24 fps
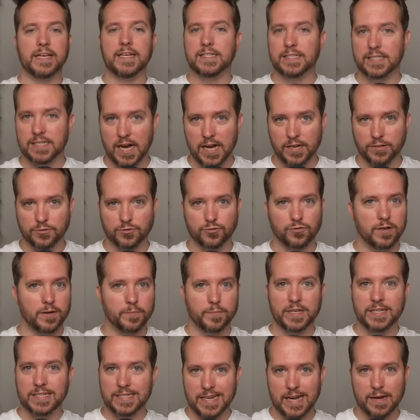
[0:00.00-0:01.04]
He's Donald
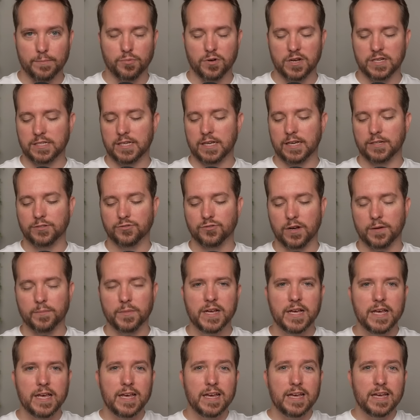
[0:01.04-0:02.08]
Trump. He's not President Trump.